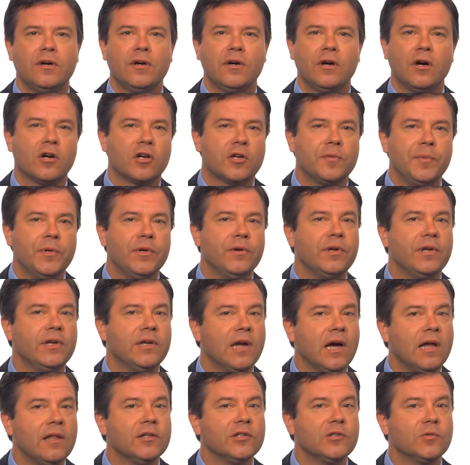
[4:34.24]
Our Community
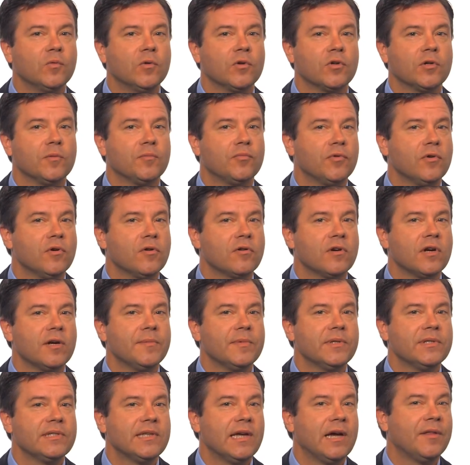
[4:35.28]
Knowledge Worker program
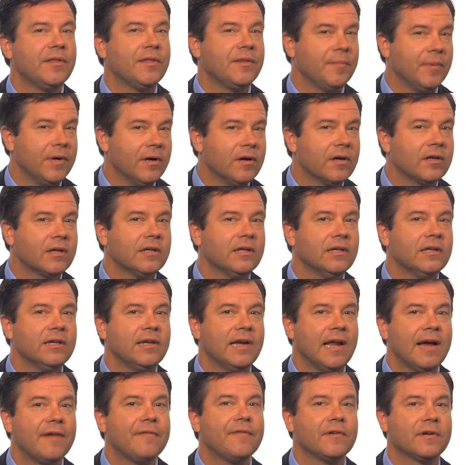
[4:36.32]
in South America
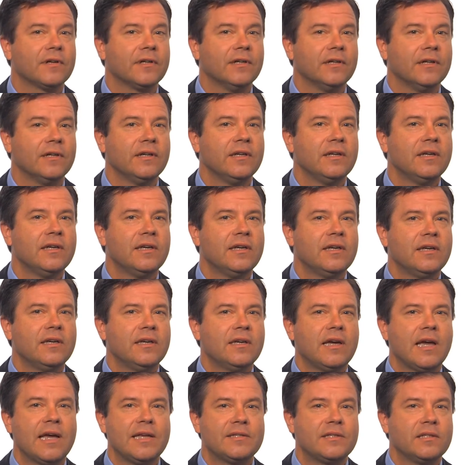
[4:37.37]
and Africa
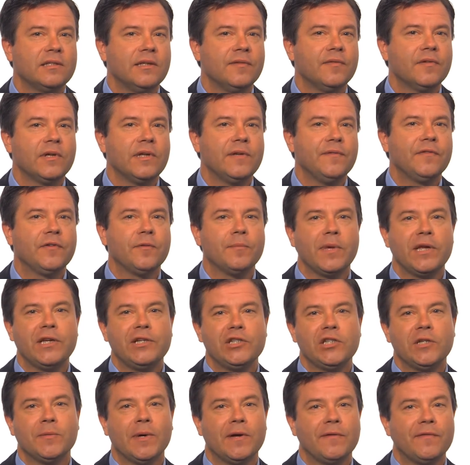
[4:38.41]
has delivered
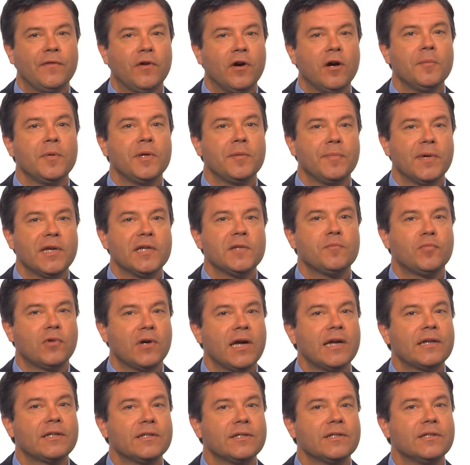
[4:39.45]
information about farming best
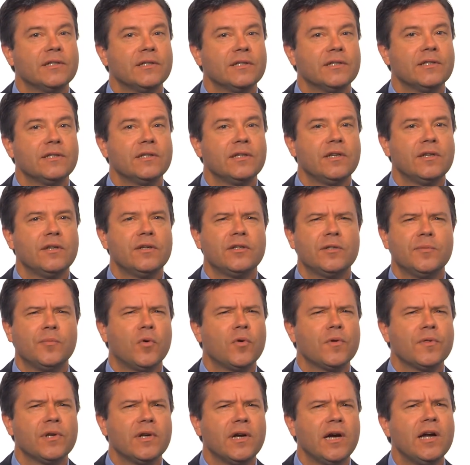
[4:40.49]
practices to
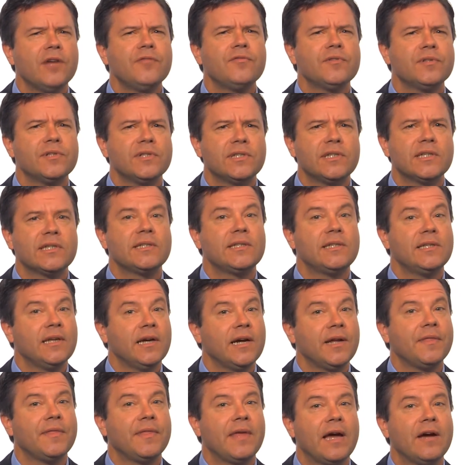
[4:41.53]
more than
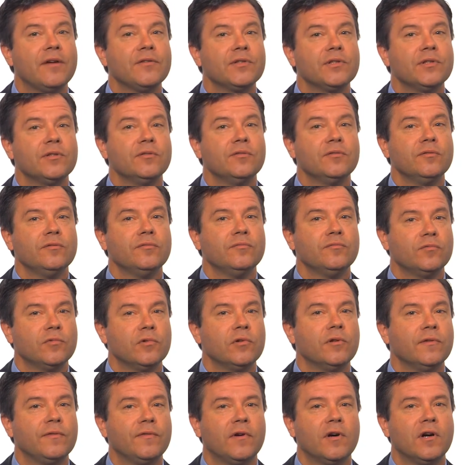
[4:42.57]
169,000
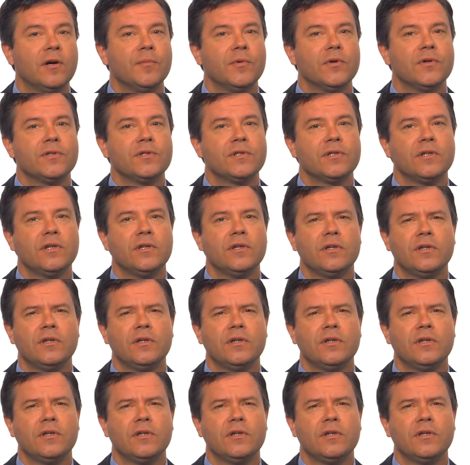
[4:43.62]
rural farmers.